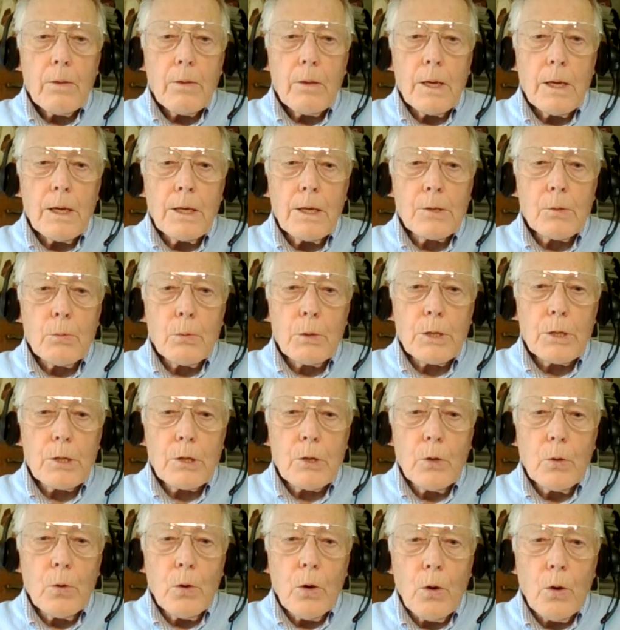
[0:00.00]
These
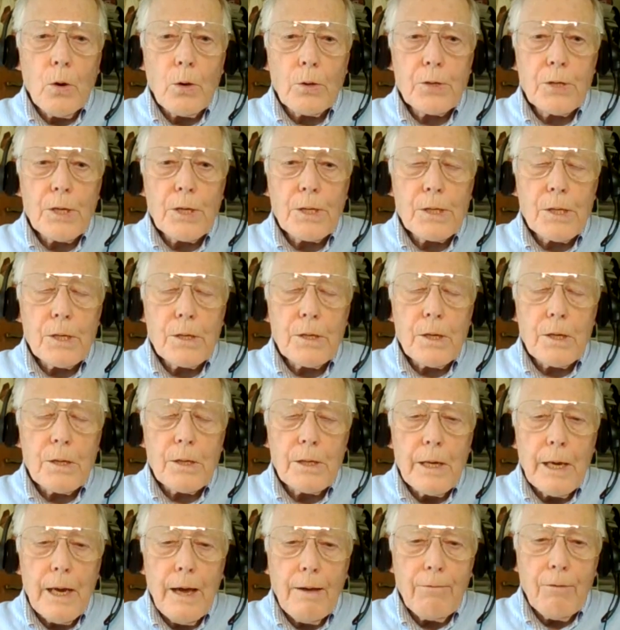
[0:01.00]
were school horses that
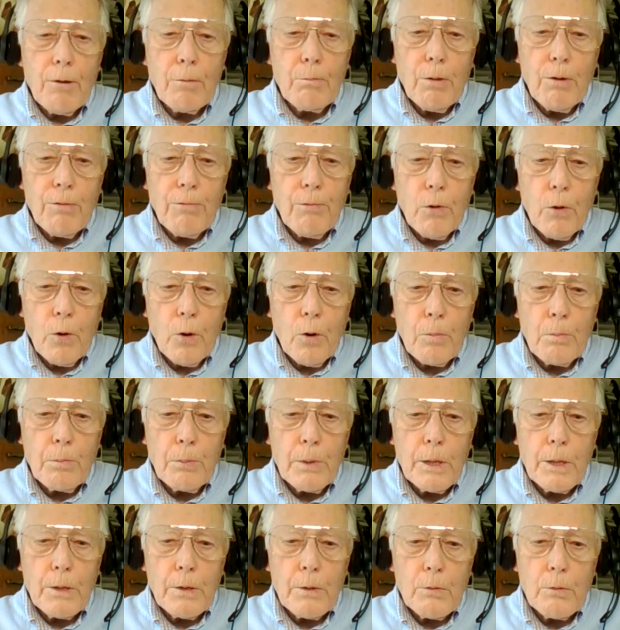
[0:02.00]
had never before
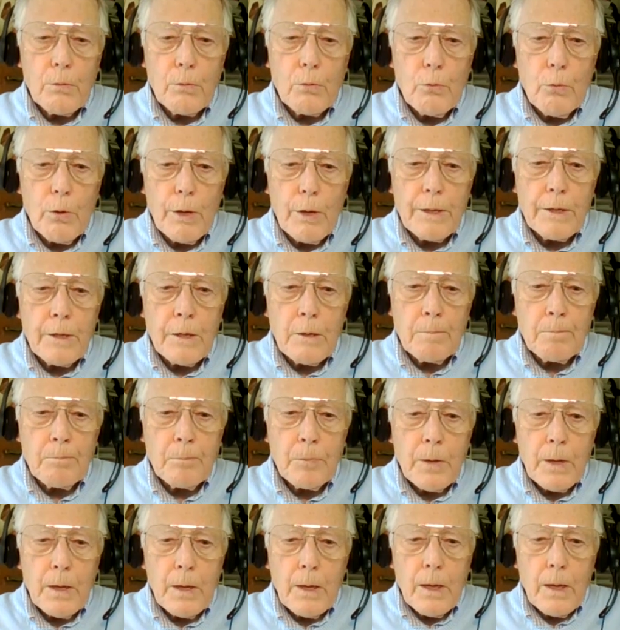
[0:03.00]
been ridden
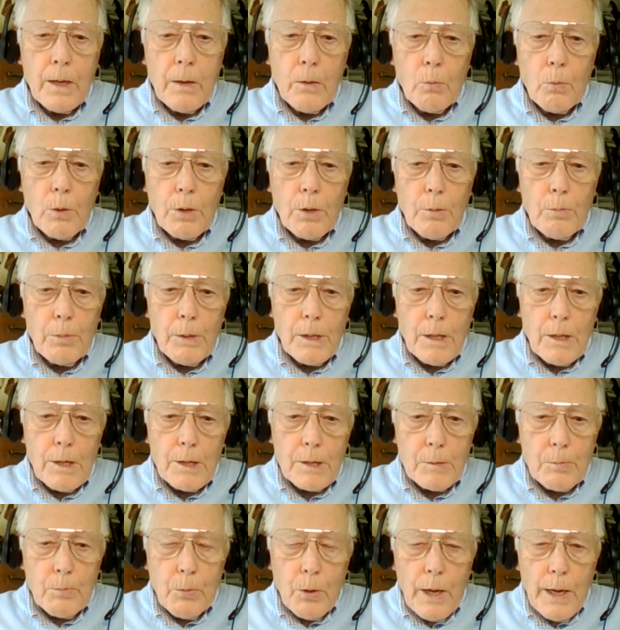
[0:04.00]
with a
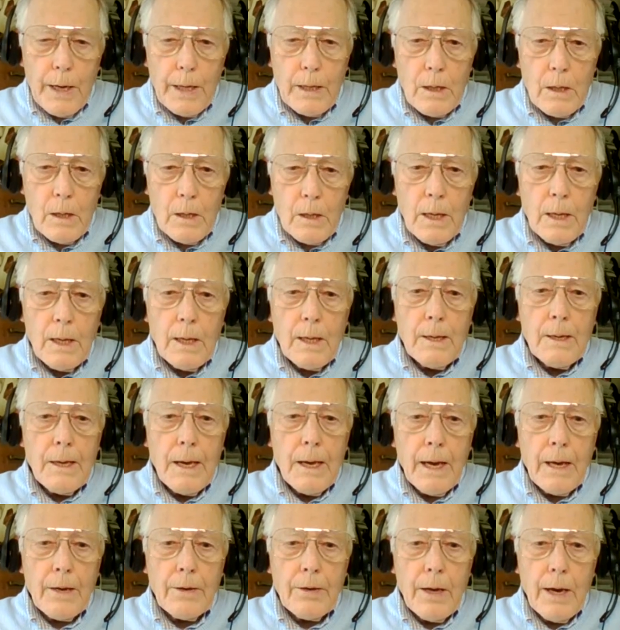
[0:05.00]
bitless bridle,
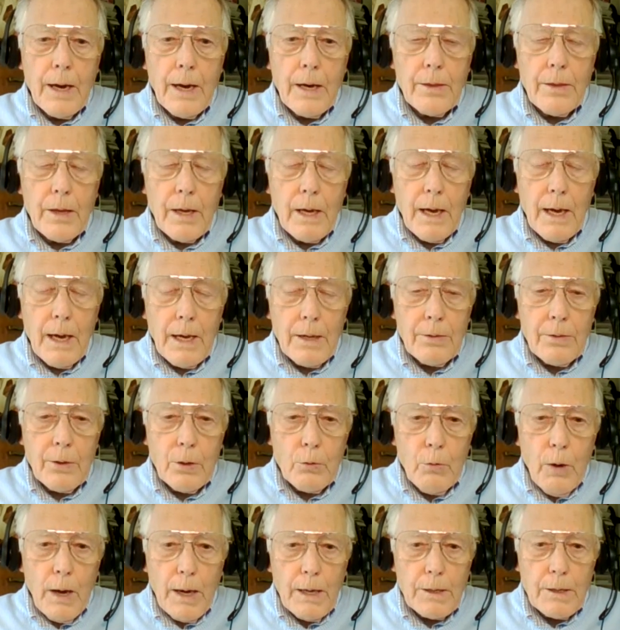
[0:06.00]
and neither had
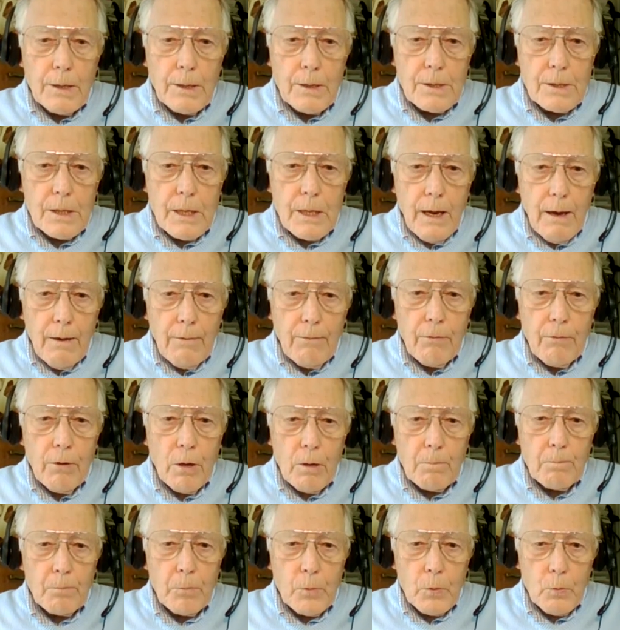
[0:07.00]
the riders
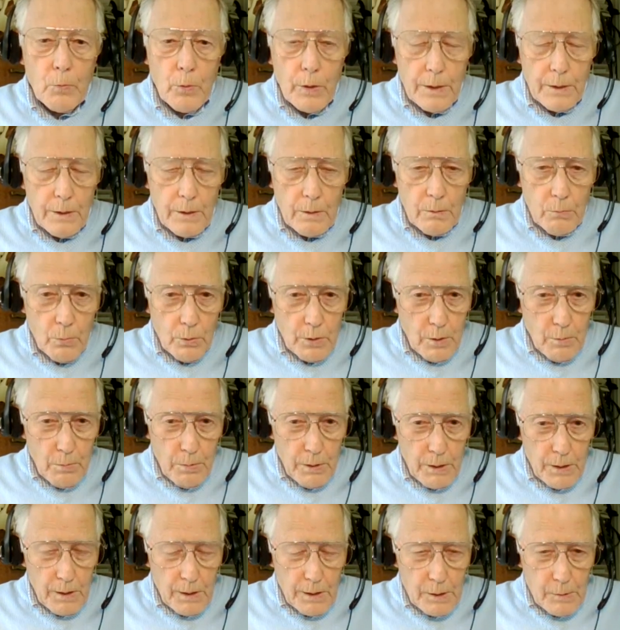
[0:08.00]
ever ridden with a
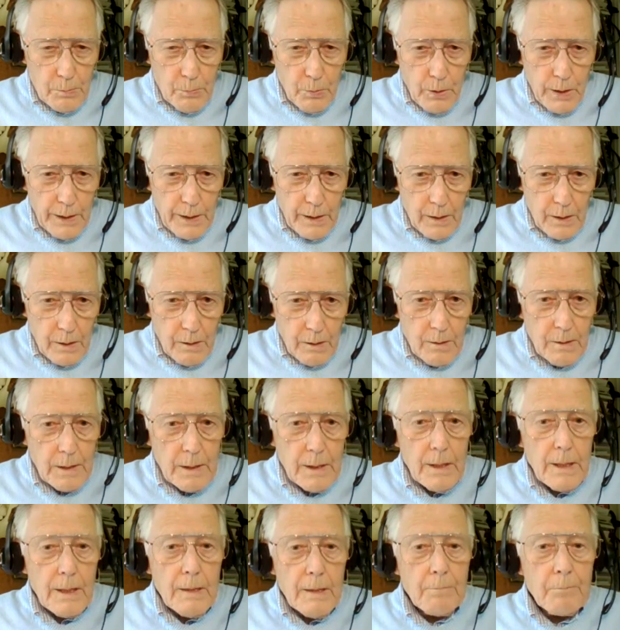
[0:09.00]
bitless bridle.
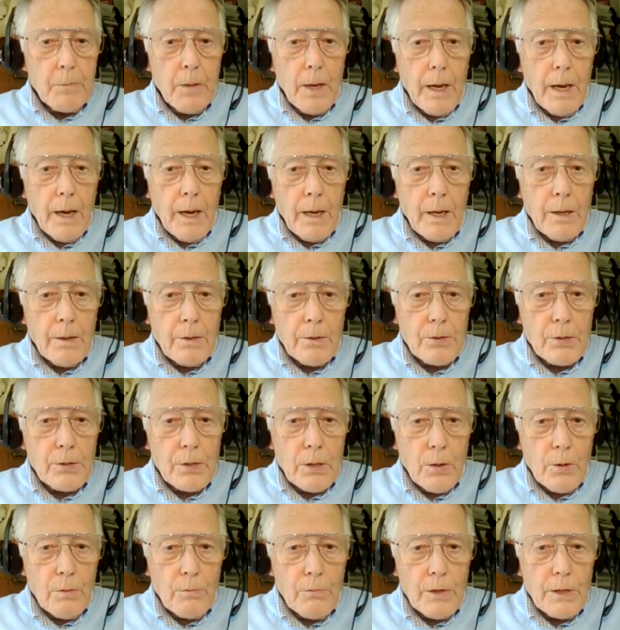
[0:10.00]

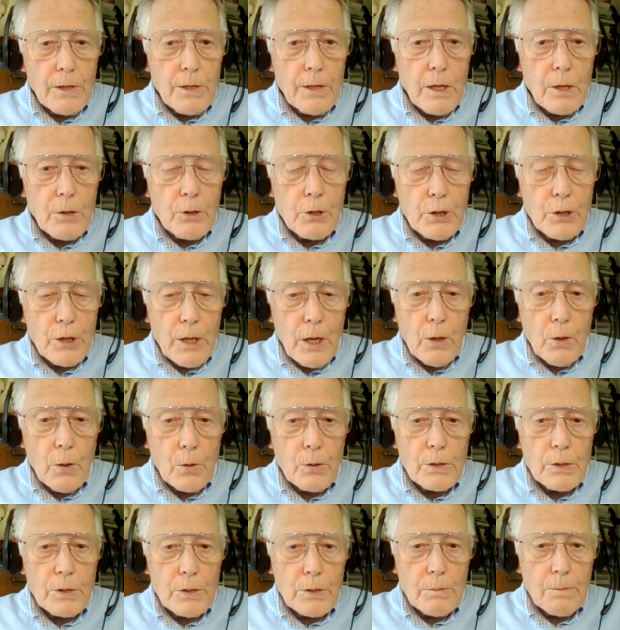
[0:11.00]
And so the video
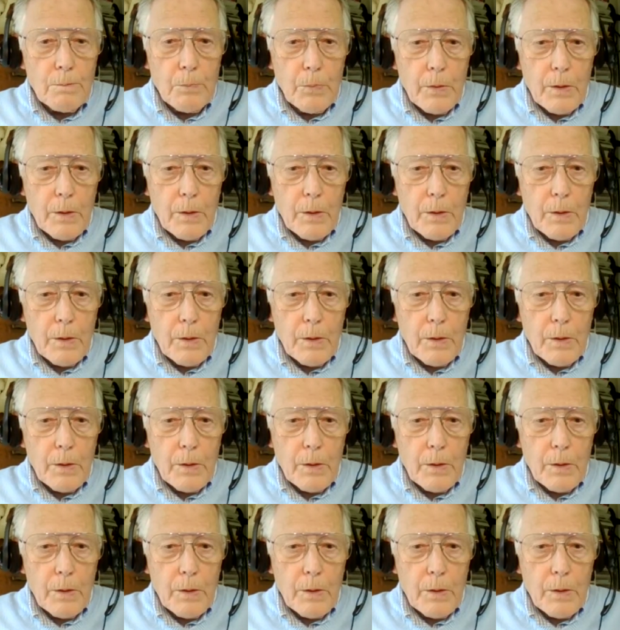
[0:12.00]
shows